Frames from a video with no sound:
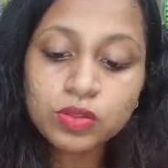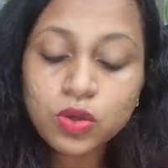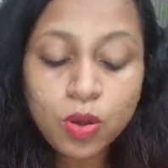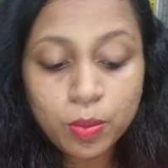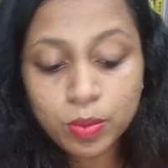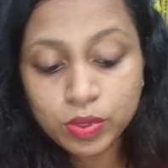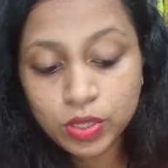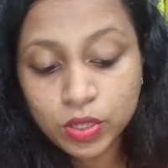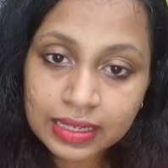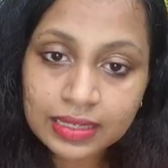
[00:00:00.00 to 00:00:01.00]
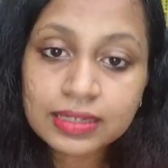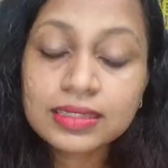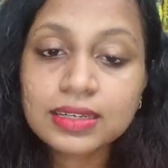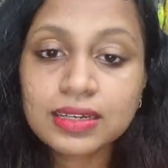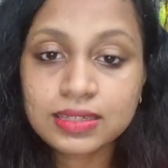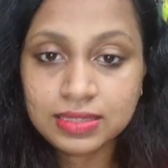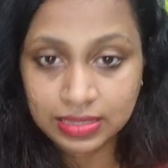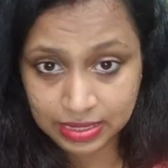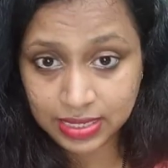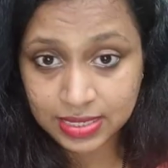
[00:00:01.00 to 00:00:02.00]
the, uh,
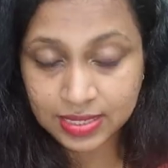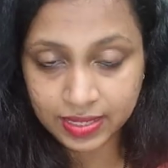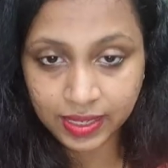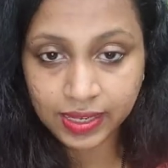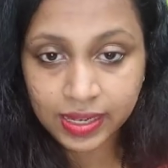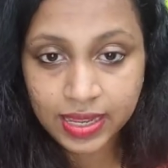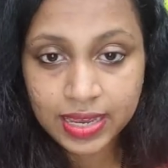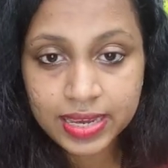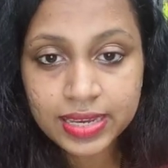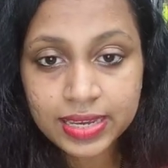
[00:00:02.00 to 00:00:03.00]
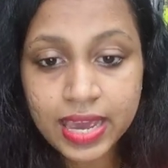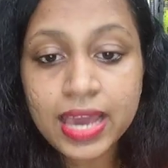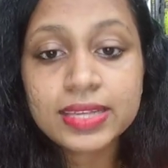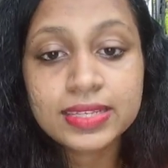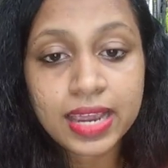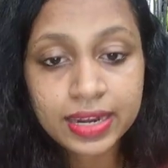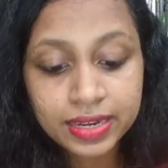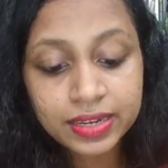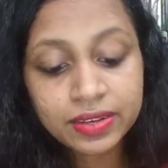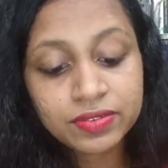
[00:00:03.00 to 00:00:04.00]
this reel, it has
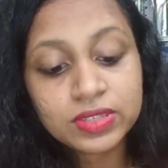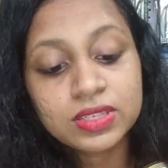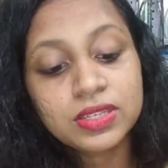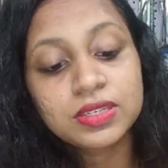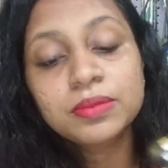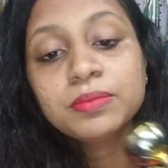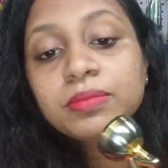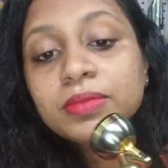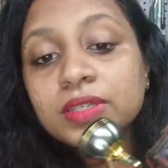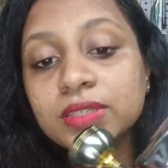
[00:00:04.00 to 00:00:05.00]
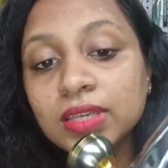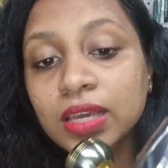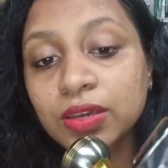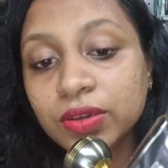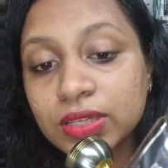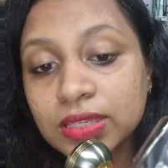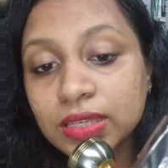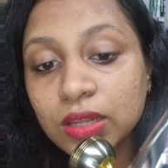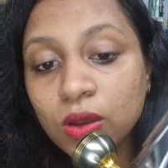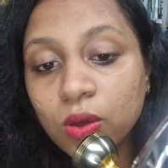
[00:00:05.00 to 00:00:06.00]
anti-reverse system. You see, you can
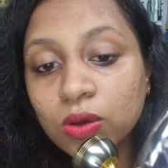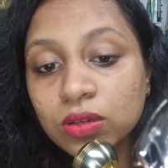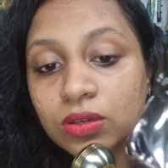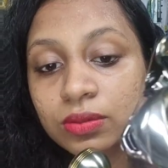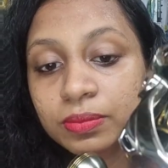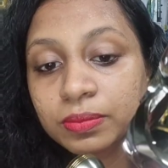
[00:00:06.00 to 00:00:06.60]
see the lock.